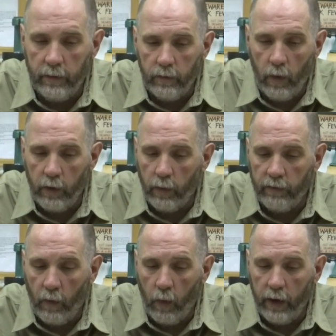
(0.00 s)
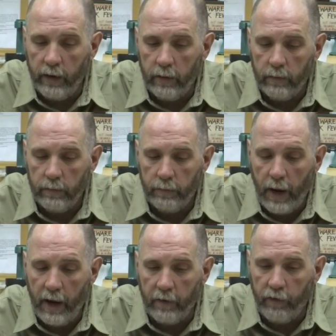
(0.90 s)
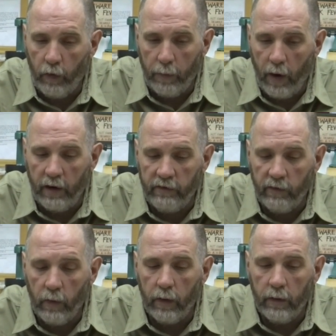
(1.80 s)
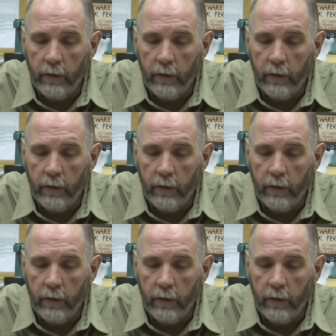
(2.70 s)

you want to avoid paying full price for.